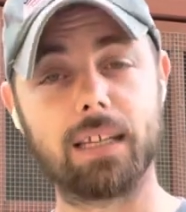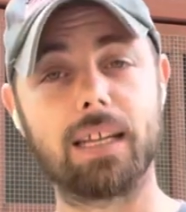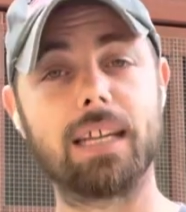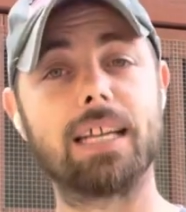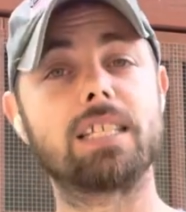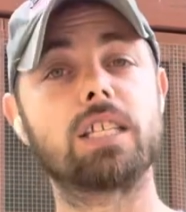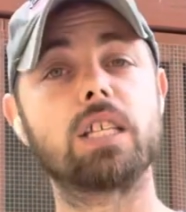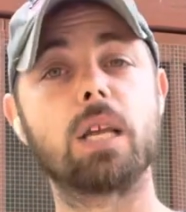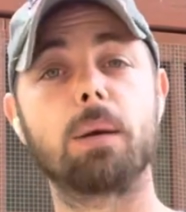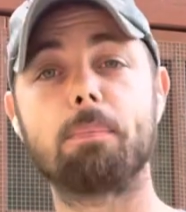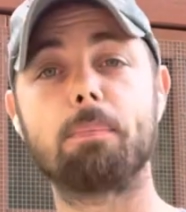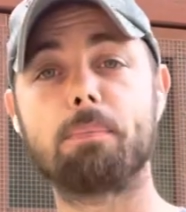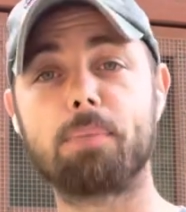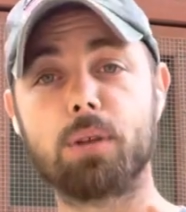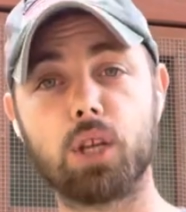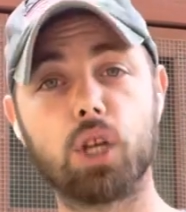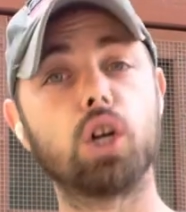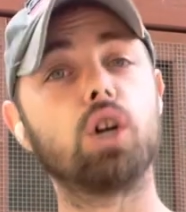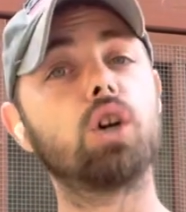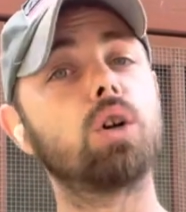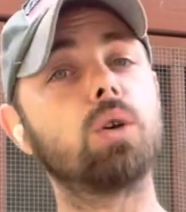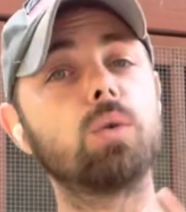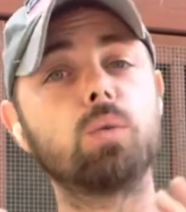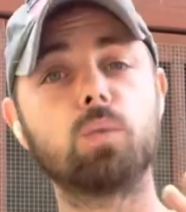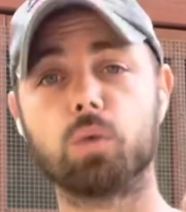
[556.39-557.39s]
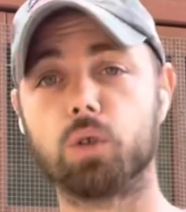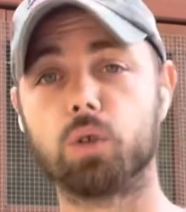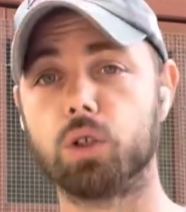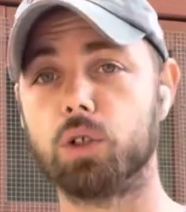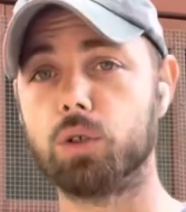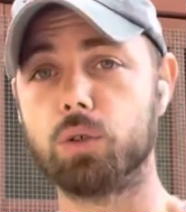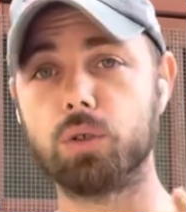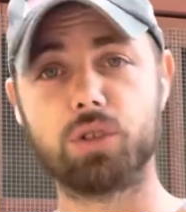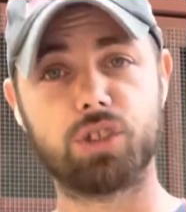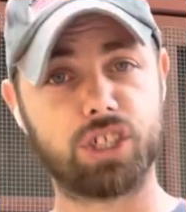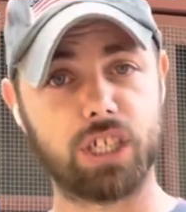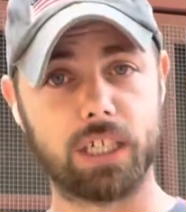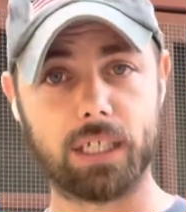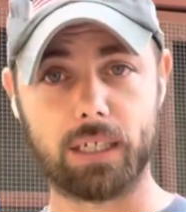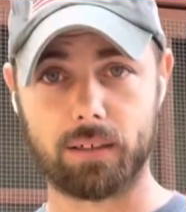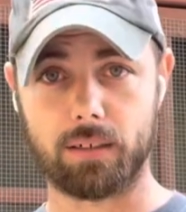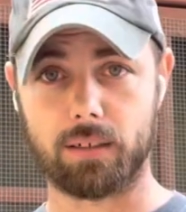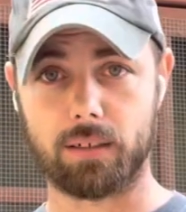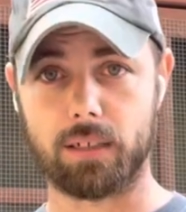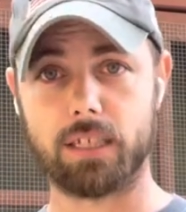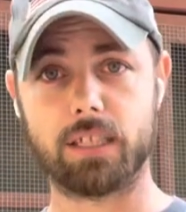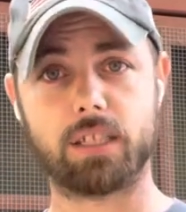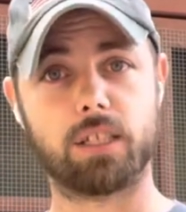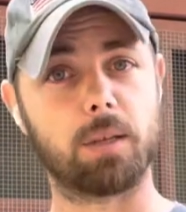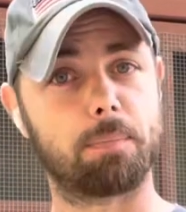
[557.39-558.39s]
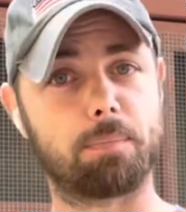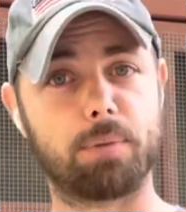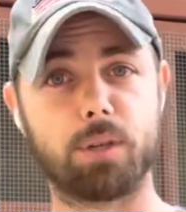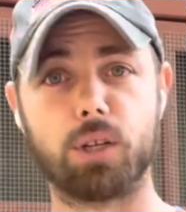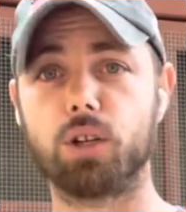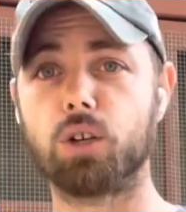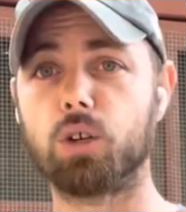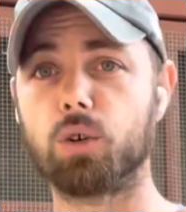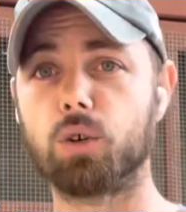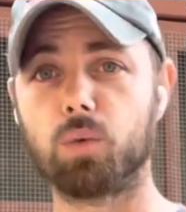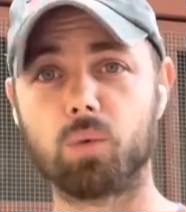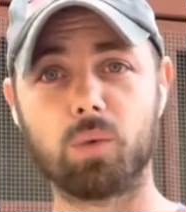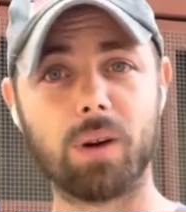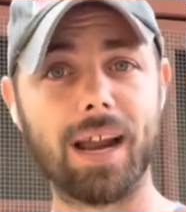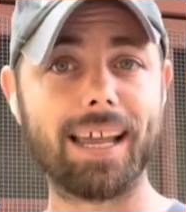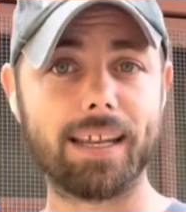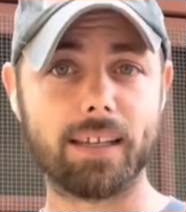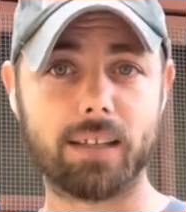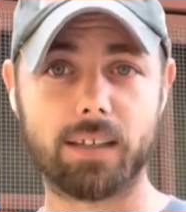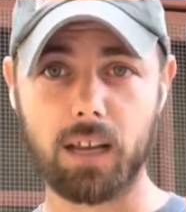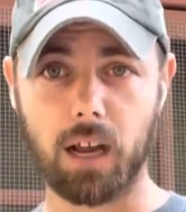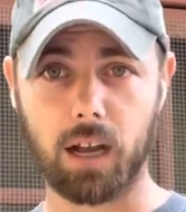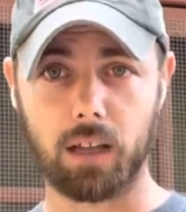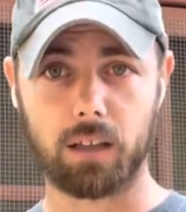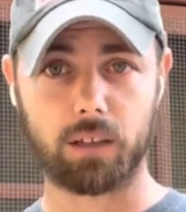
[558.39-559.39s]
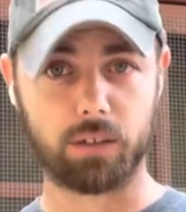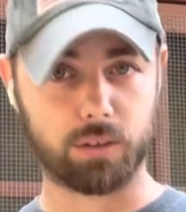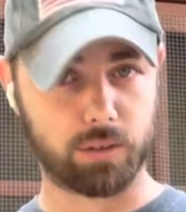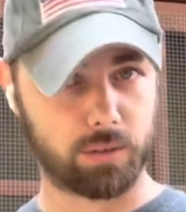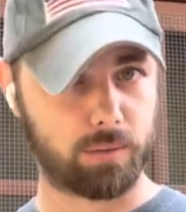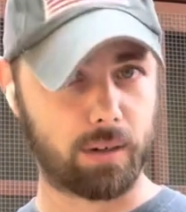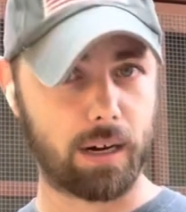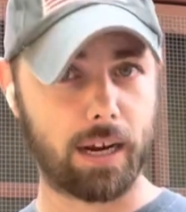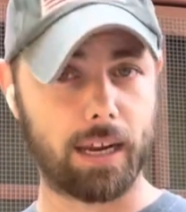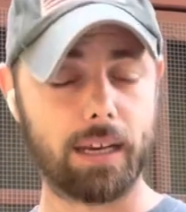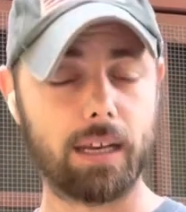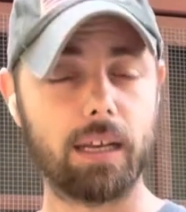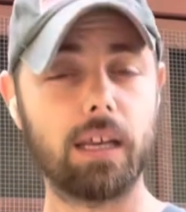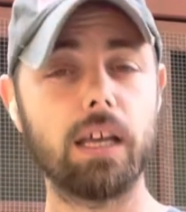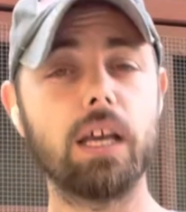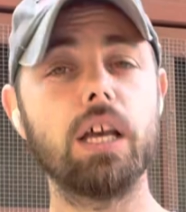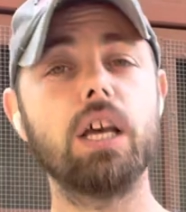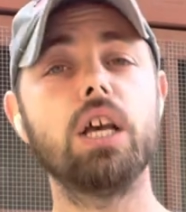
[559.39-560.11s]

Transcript: It's a pure Roux gene. It's a pure red color, right?